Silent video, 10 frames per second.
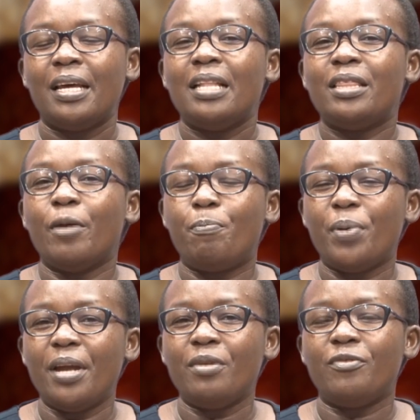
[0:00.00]
the
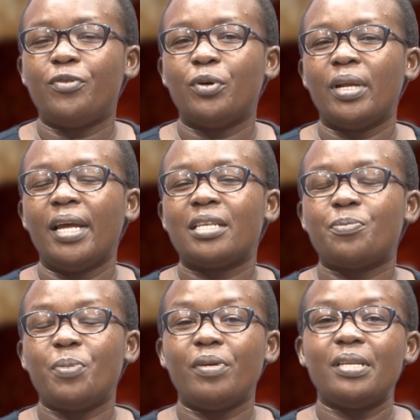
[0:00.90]
painful
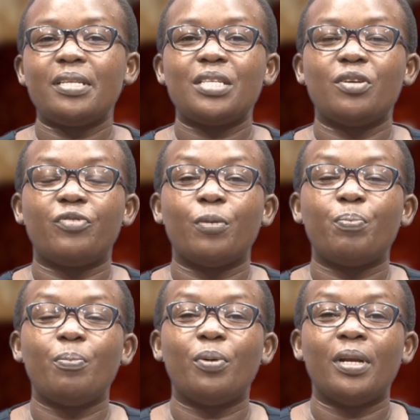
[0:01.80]
experiences of the
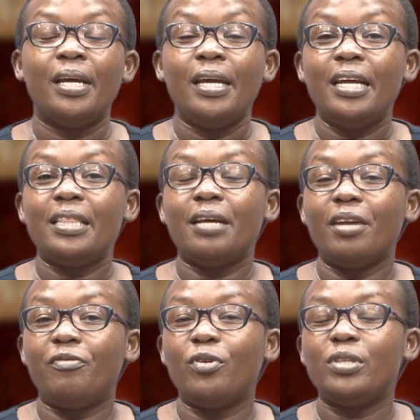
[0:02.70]
people in the
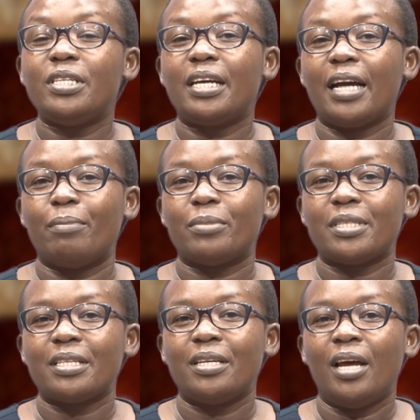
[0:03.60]
refugee
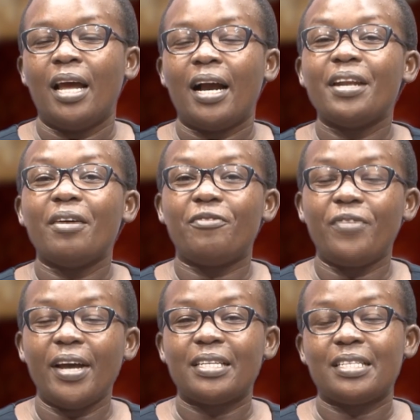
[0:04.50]
camps can
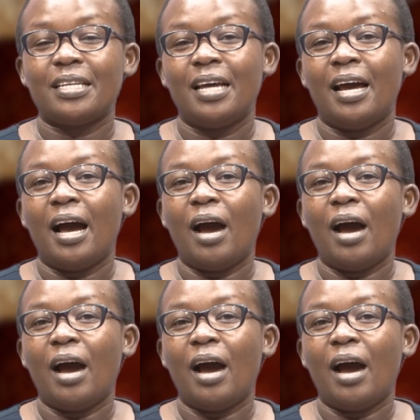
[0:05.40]
affect a